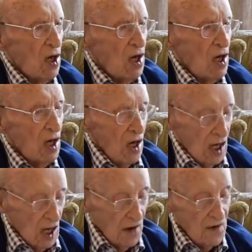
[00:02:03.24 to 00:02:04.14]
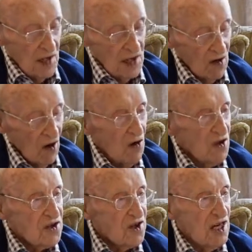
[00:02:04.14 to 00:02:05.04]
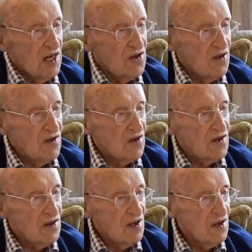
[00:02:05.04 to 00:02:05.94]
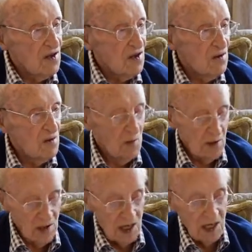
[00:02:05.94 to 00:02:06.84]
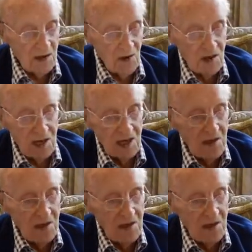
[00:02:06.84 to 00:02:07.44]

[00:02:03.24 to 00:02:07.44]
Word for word: Yeah. And these are all the stations that, that one.